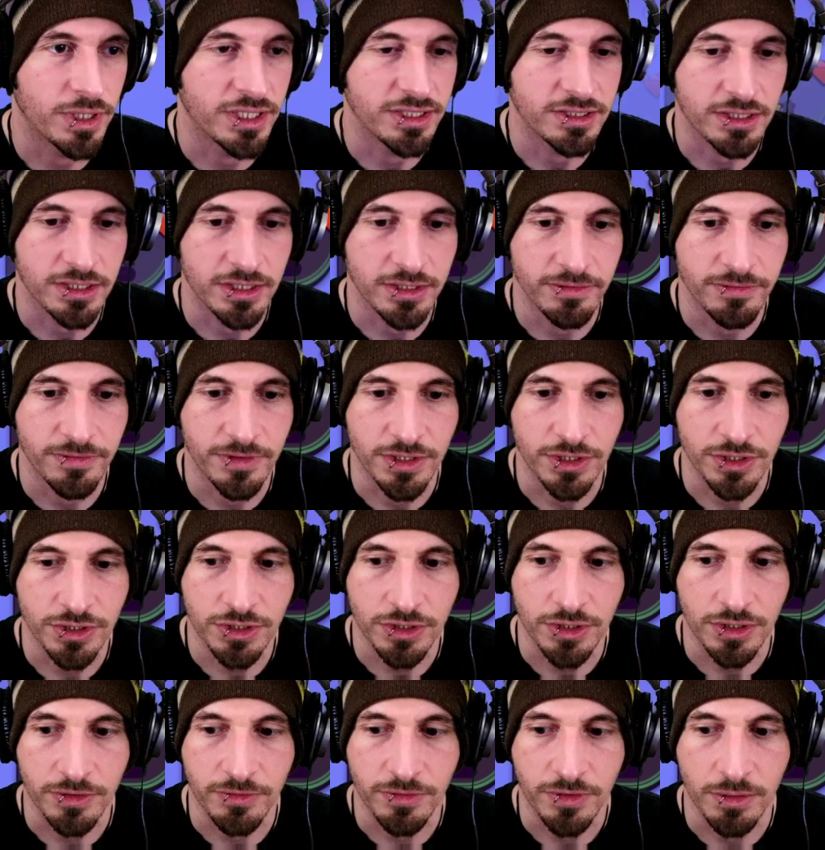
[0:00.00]
basically
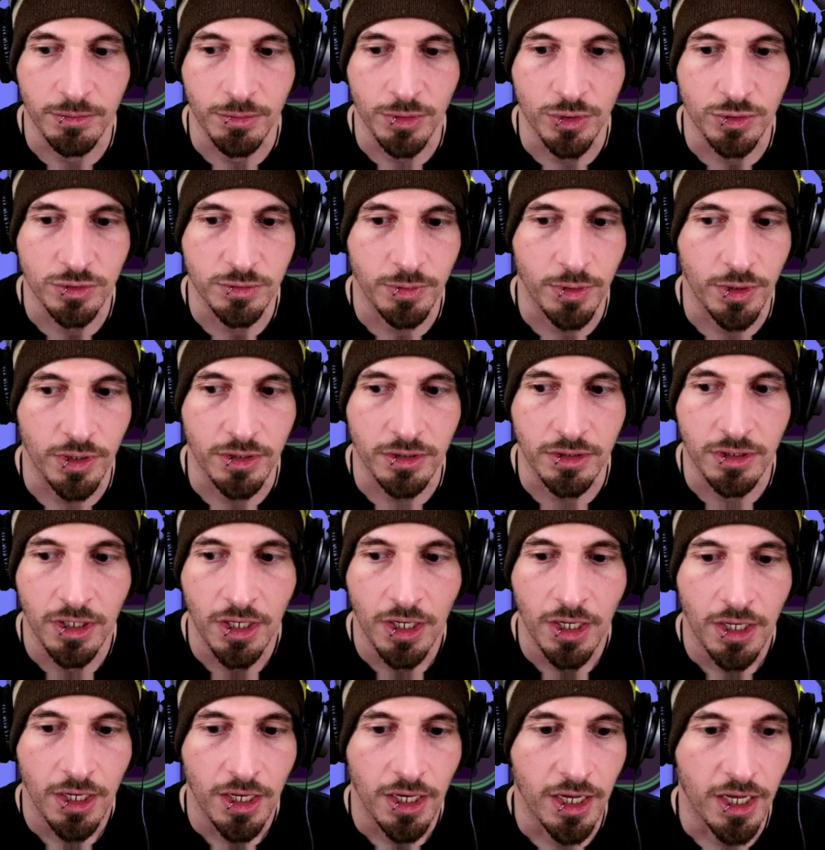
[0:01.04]
finished her for the most part.
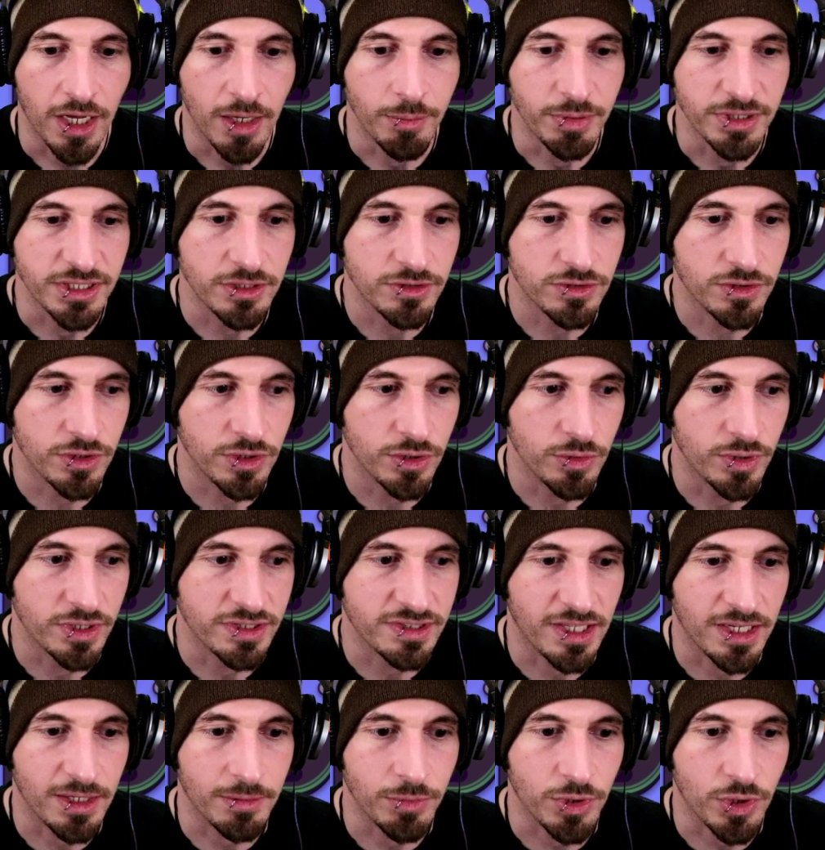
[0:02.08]
But these are the
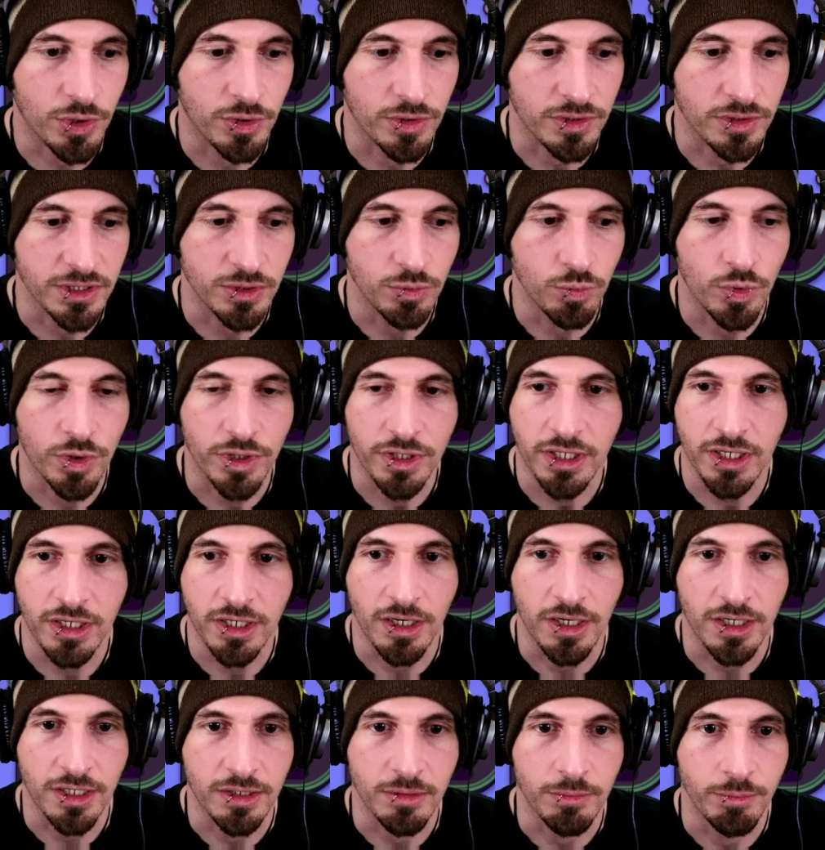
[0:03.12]
units that I'm currently
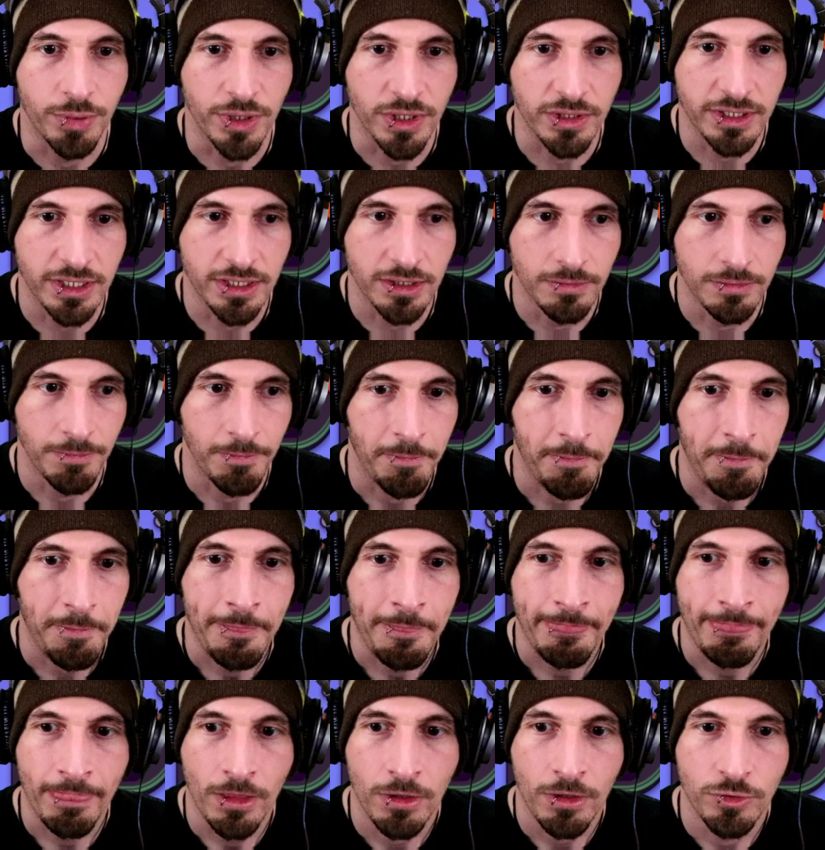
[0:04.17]
working on building.
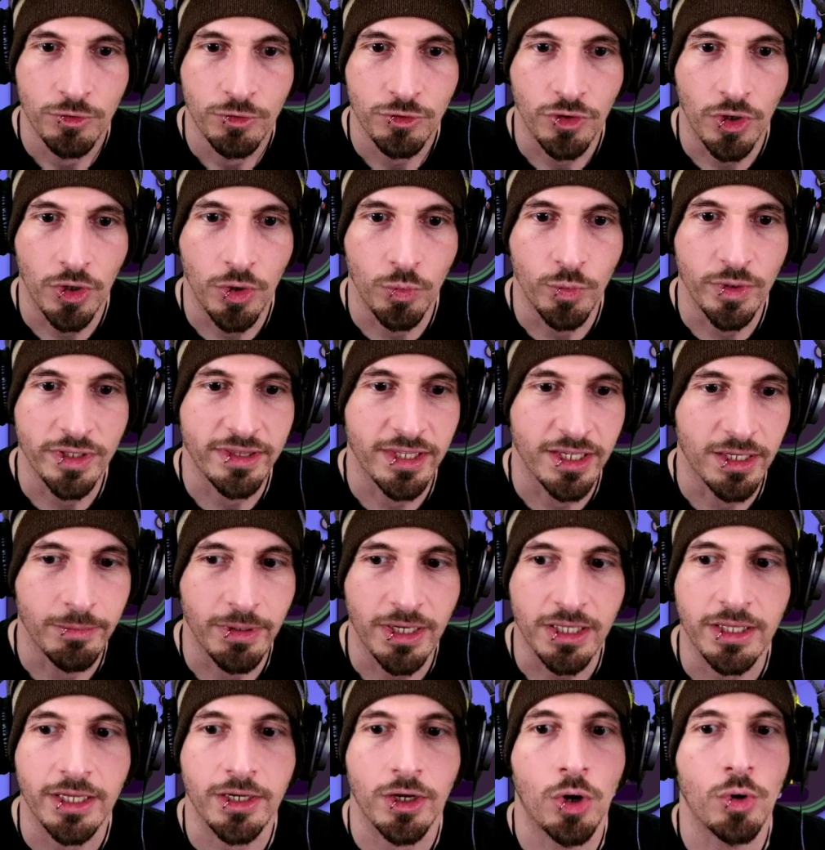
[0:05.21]
So we think
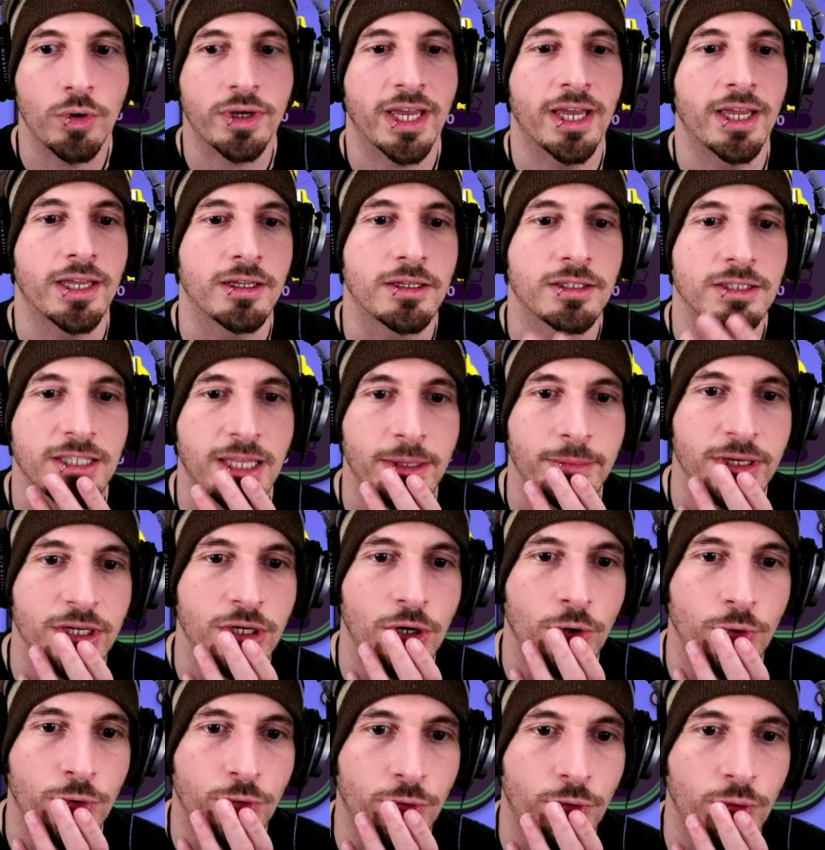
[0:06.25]
about like, okay, let me
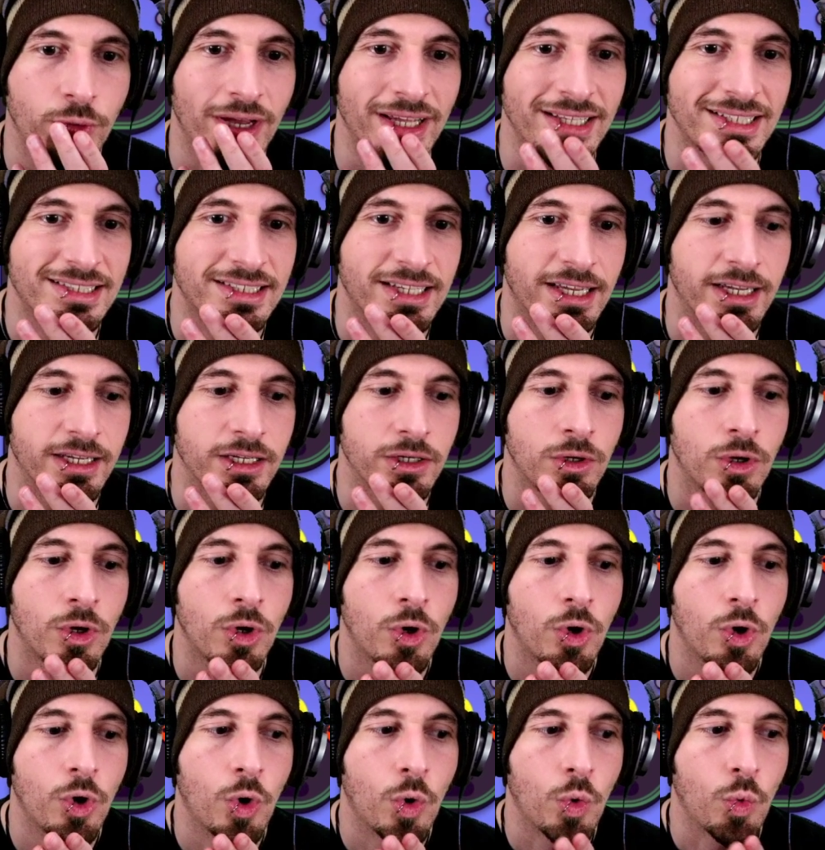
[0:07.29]
go through and say
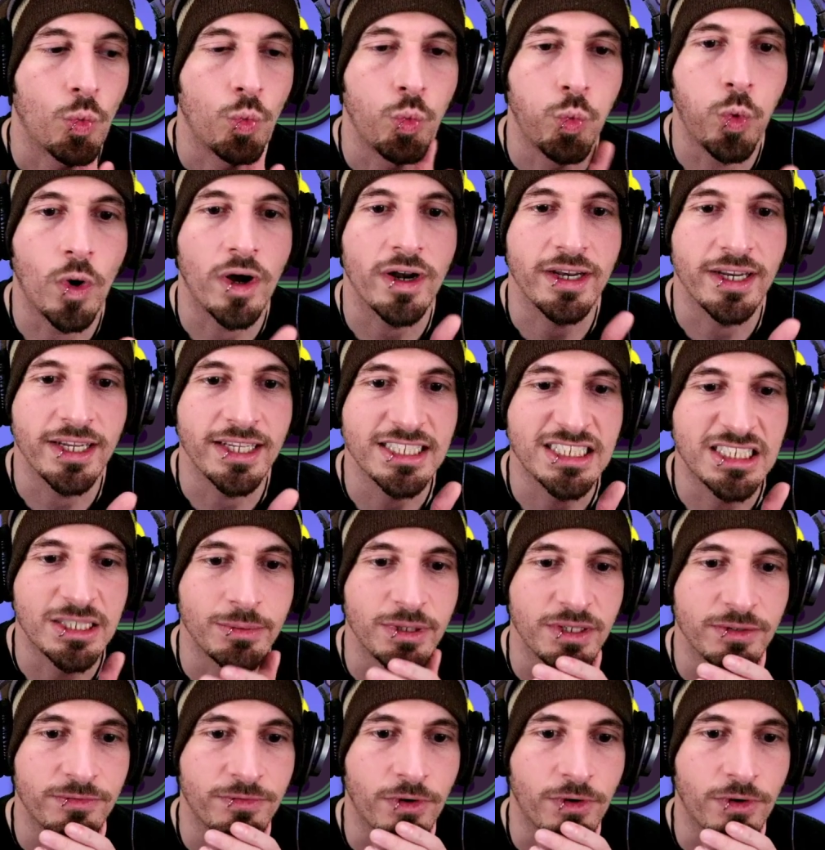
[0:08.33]
what needs to be